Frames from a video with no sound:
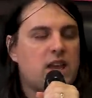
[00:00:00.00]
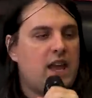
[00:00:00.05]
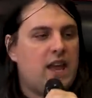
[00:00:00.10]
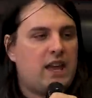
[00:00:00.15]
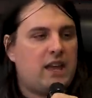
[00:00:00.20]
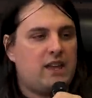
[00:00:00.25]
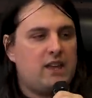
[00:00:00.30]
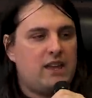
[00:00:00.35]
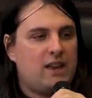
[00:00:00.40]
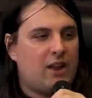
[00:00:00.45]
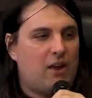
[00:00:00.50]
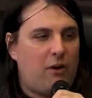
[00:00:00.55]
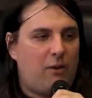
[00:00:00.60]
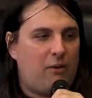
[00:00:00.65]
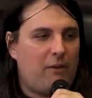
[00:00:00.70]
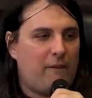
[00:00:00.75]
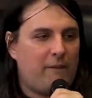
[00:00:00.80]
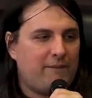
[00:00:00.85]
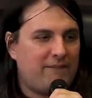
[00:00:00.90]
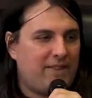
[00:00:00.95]
like you
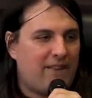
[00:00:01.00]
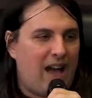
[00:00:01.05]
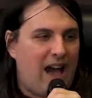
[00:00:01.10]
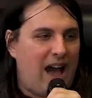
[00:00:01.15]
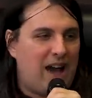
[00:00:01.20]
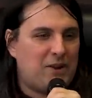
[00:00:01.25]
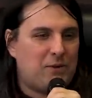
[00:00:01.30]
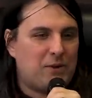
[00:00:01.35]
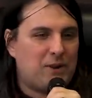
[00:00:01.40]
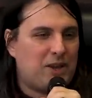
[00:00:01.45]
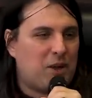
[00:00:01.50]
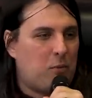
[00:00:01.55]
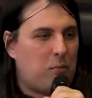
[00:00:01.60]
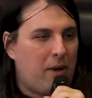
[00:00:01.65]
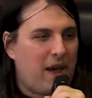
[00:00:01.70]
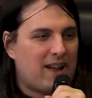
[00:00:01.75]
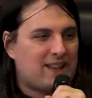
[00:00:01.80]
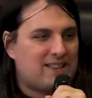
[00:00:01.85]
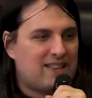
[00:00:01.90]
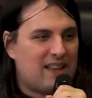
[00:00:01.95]
know i don't want to go
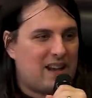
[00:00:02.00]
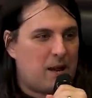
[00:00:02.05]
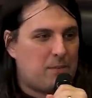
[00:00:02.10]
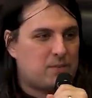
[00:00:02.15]
back to that